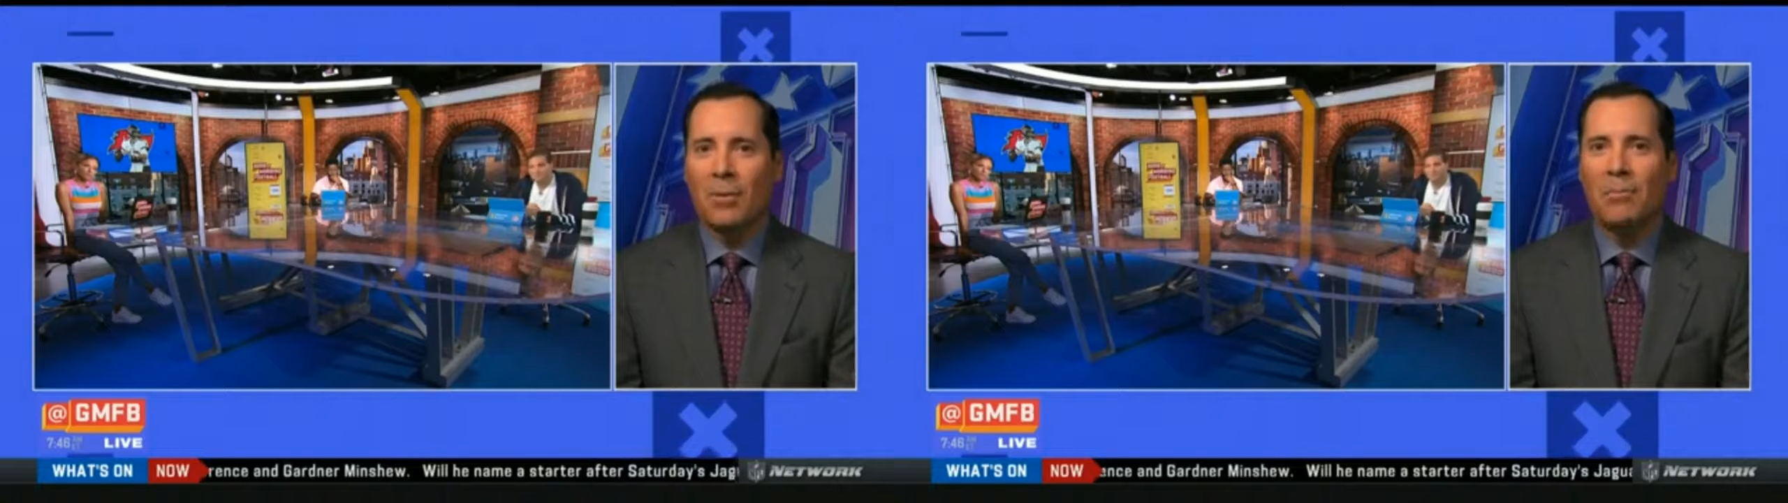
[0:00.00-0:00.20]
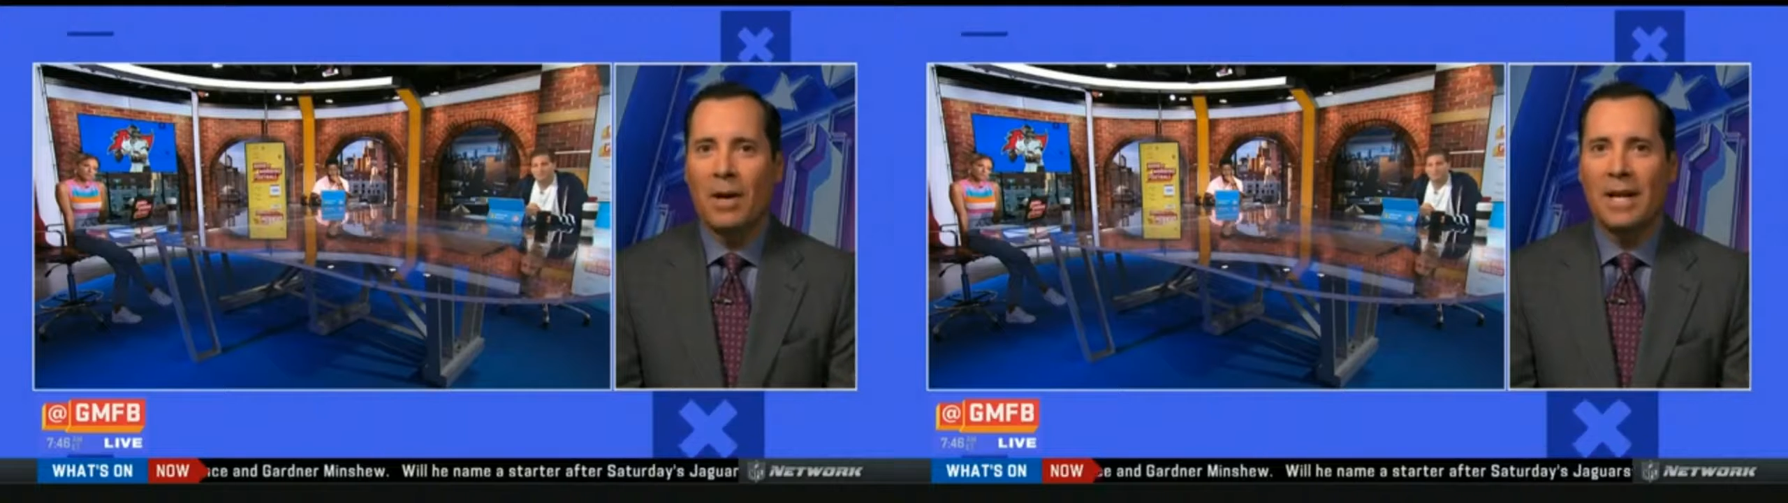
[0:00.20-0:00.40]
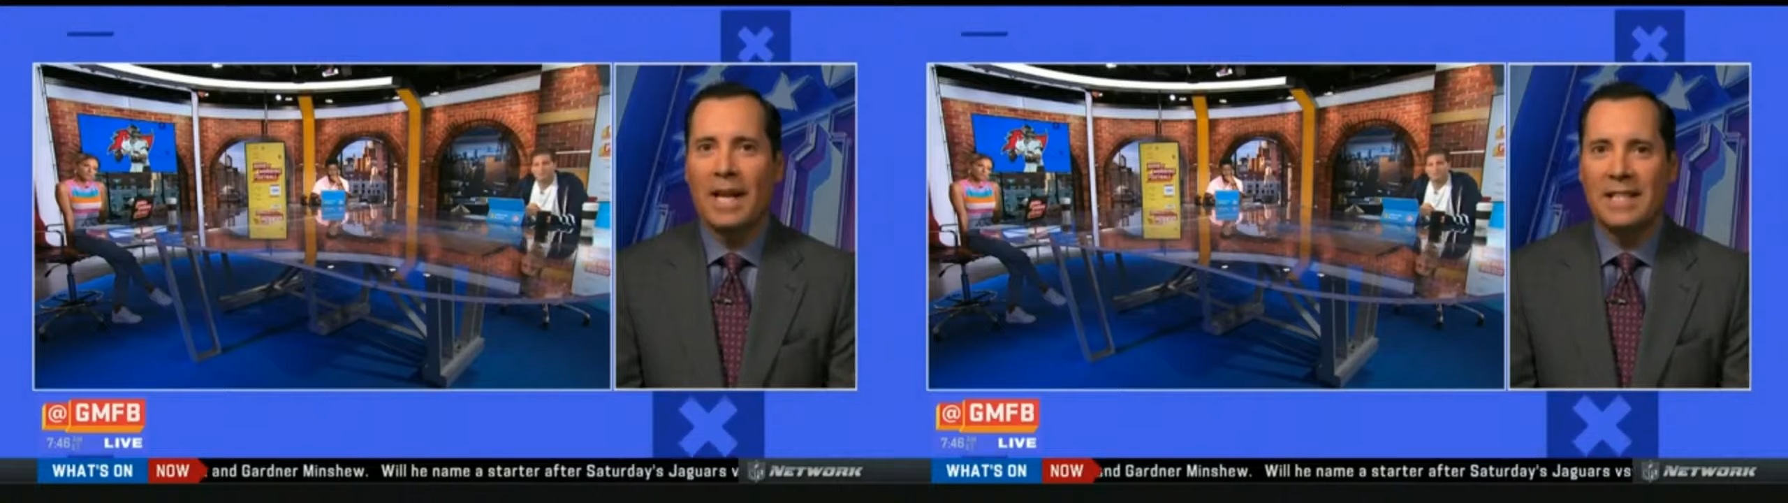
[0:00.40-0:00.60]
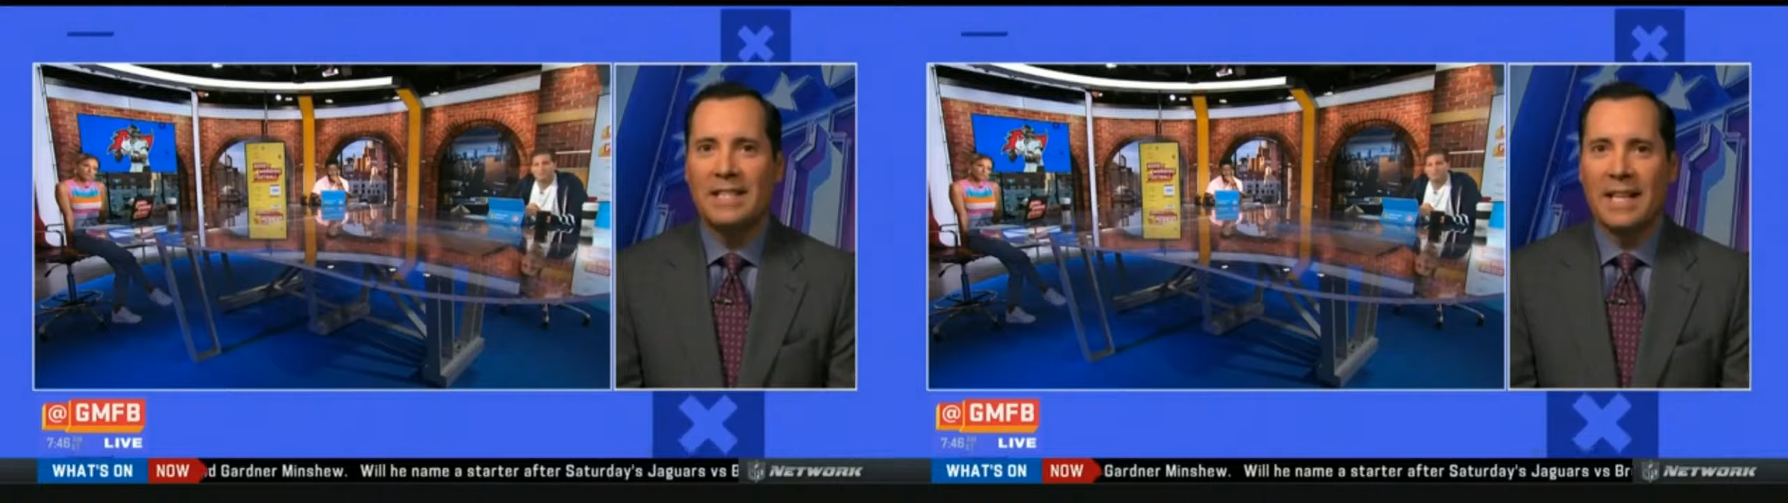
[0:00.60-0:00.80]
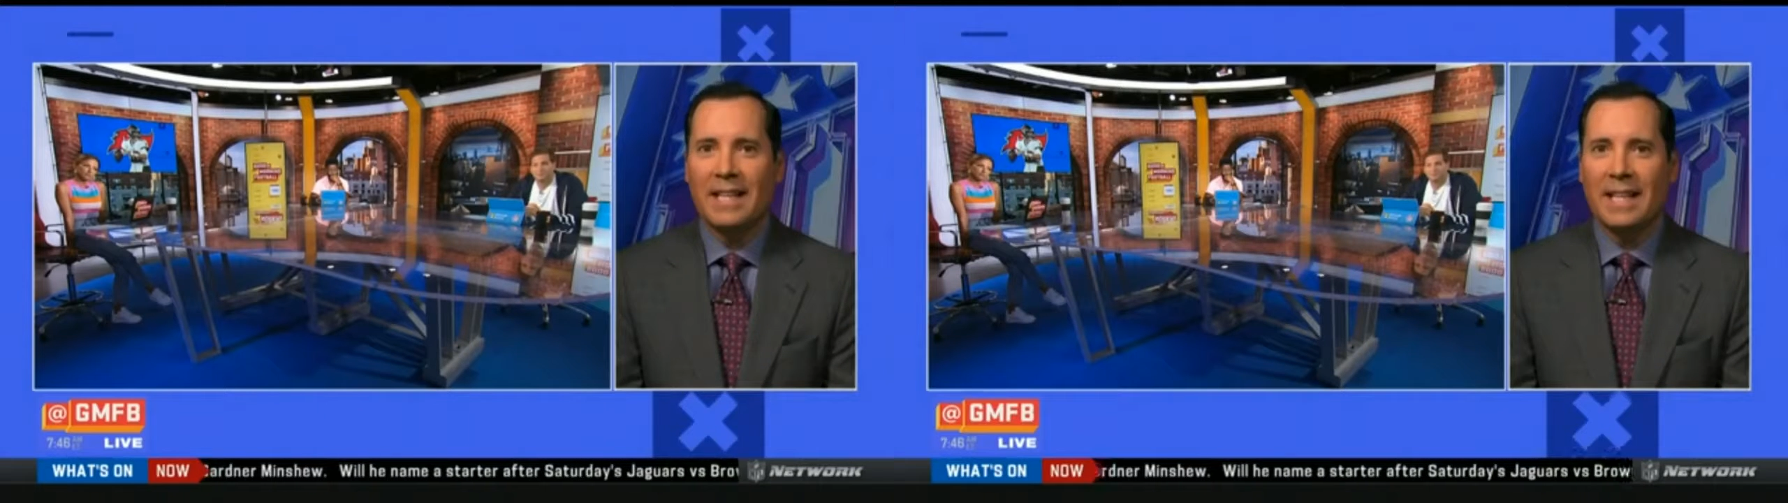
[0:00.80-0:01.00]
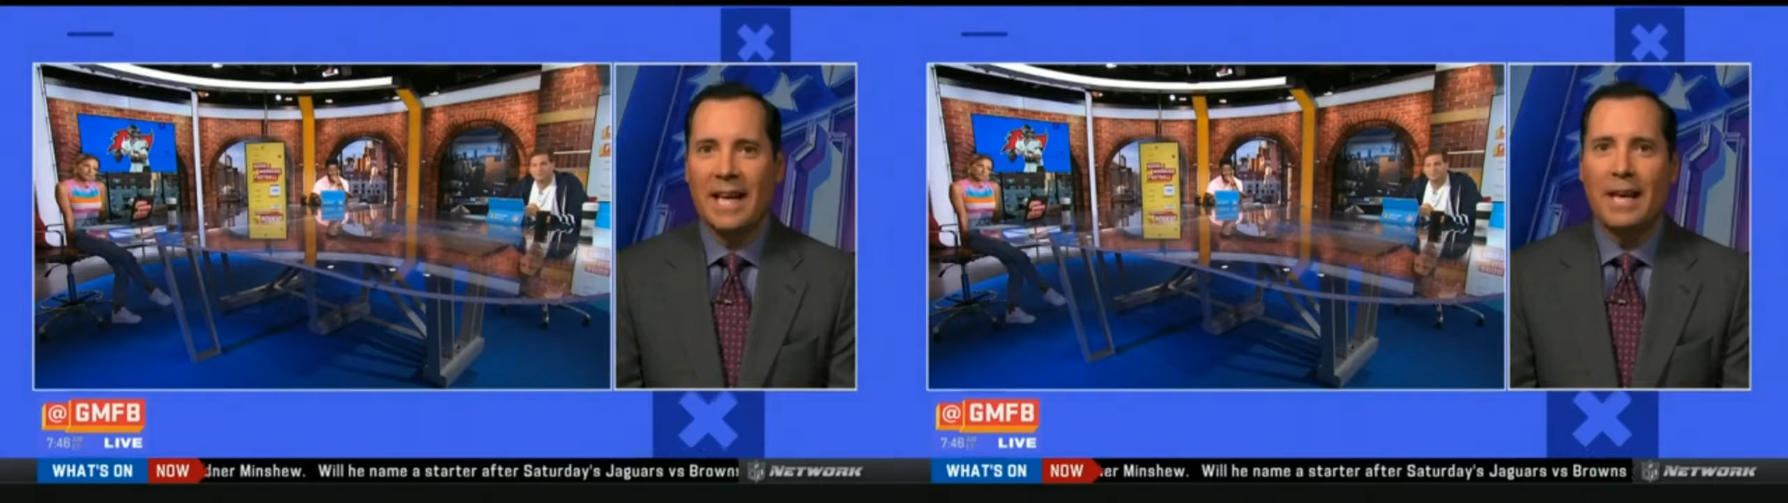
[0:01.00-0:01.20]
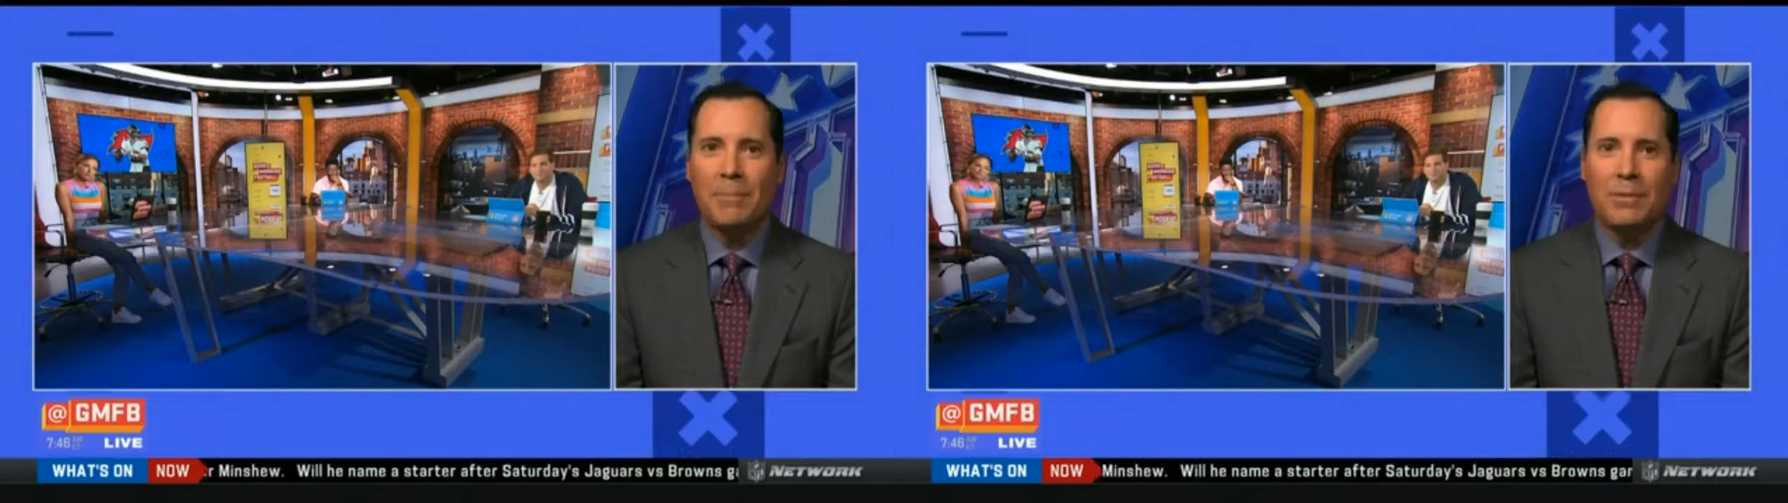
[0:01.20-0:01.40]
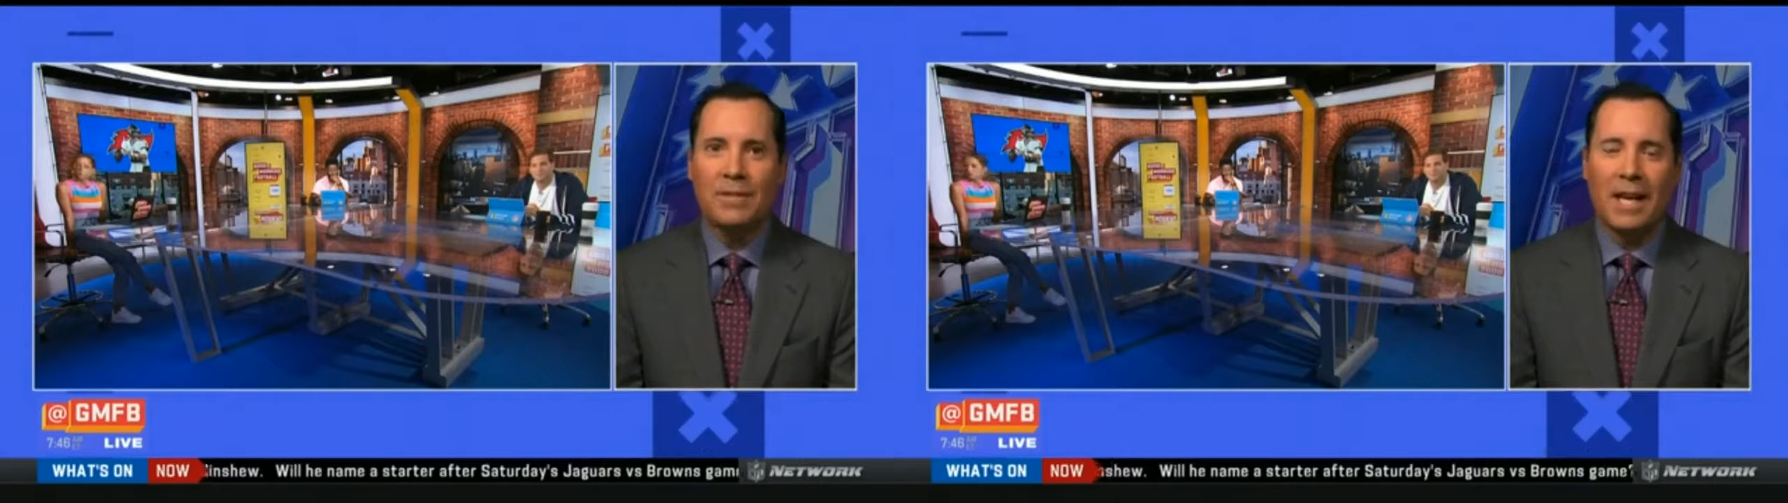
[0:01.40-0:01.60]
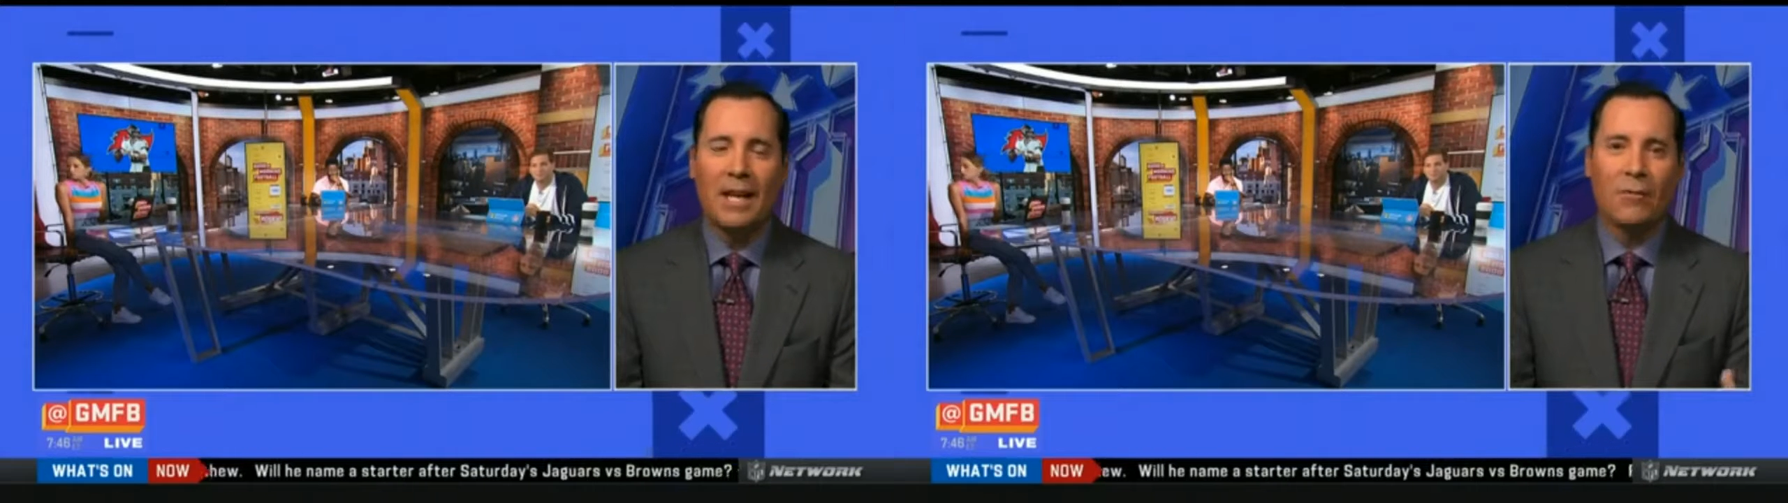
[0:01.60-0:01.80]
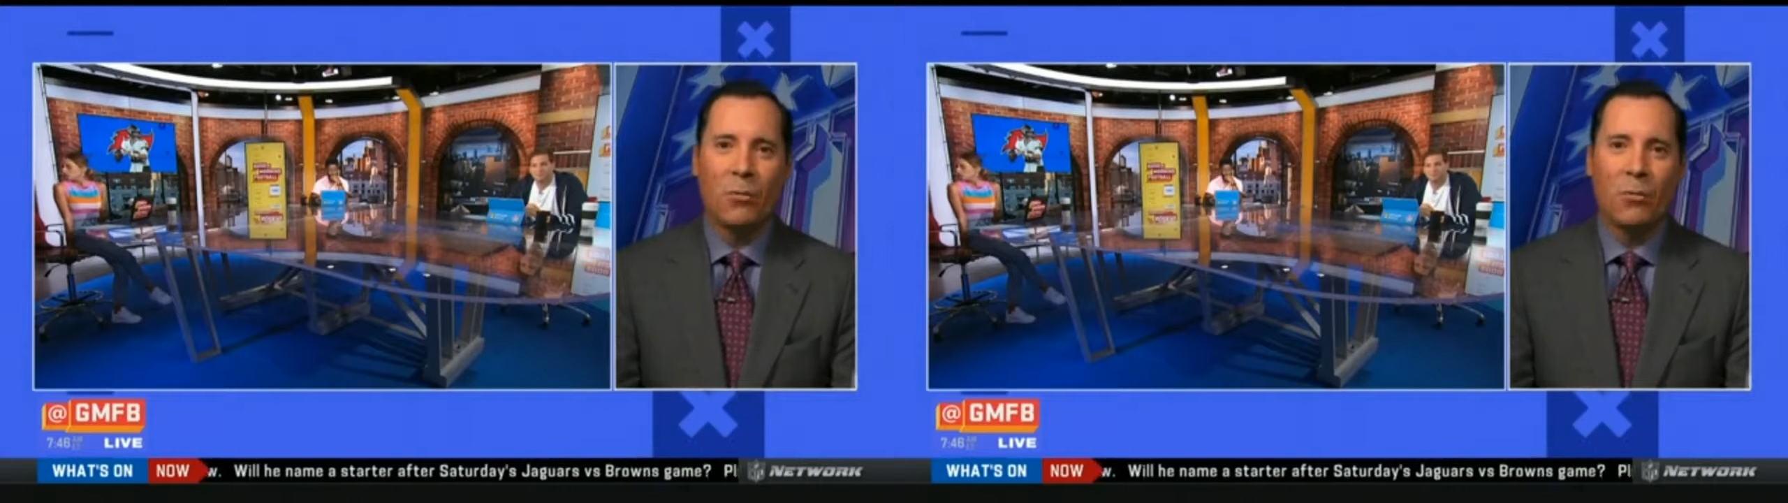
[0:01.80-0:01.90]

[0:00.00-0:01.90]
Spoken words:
Brady had said that 90% of